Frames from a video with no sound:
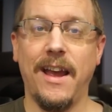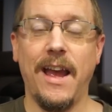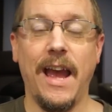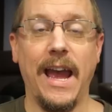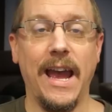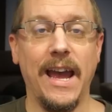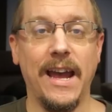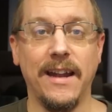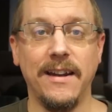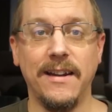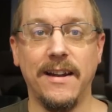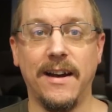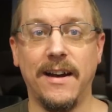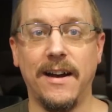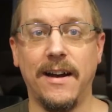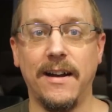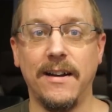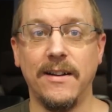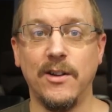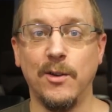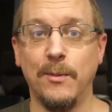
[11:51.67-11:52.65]
and
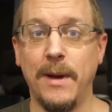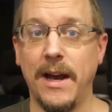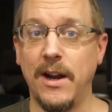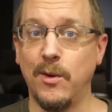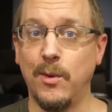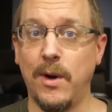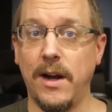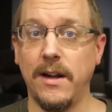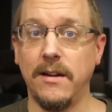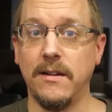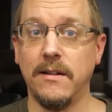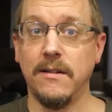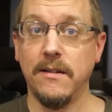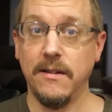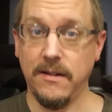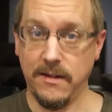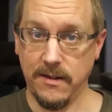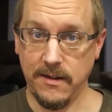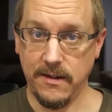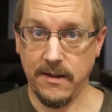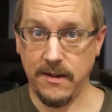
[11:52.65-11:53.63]
no matter what,
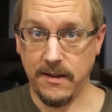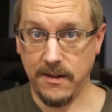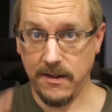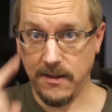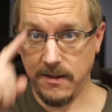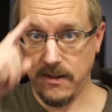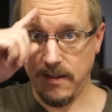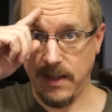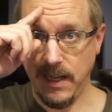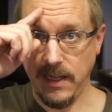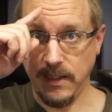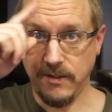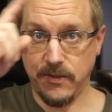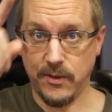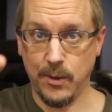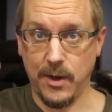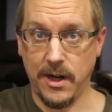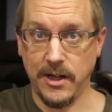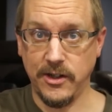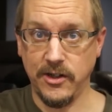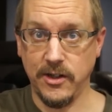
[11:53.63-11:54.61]
thanks for
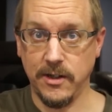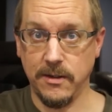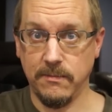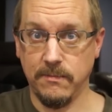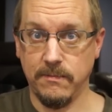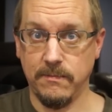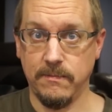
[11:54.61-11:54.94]
watching.